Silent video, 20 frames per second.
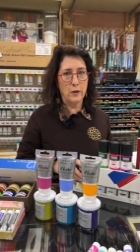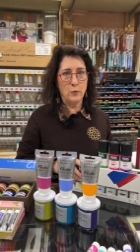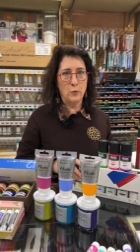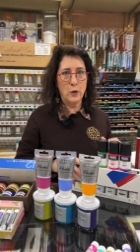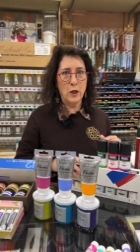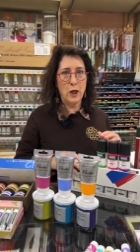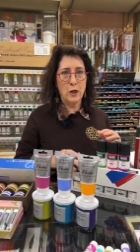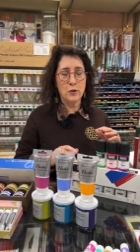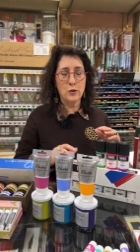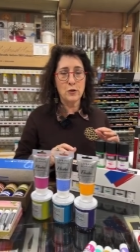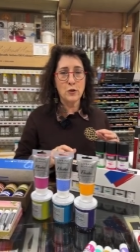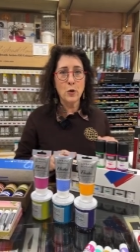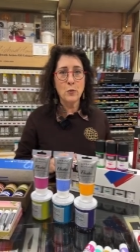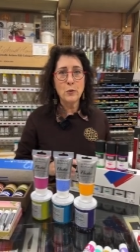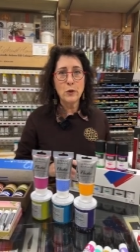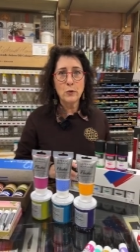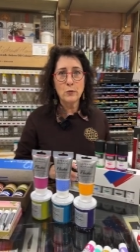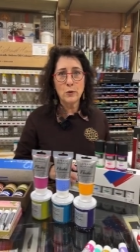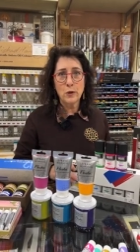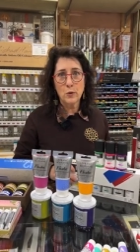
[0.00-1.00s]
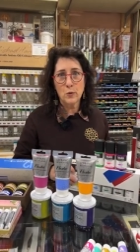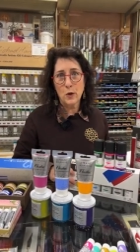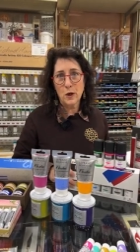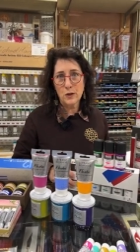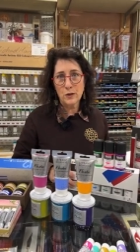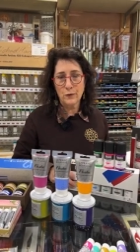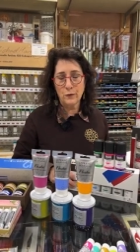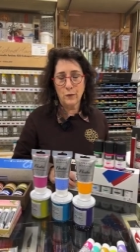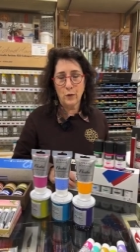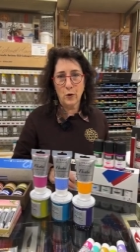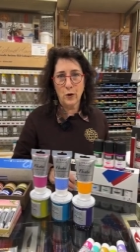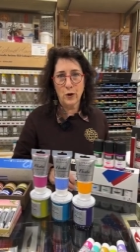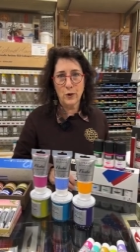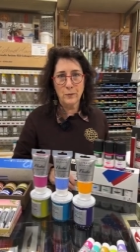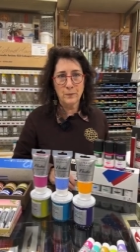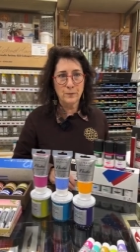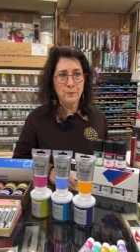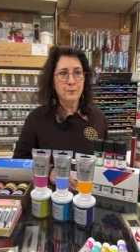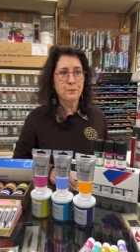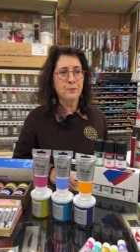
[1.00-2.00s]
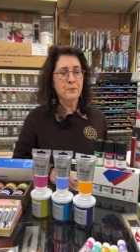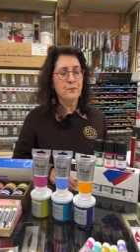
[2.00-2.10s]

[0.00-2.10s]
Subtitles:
We had so many requests for it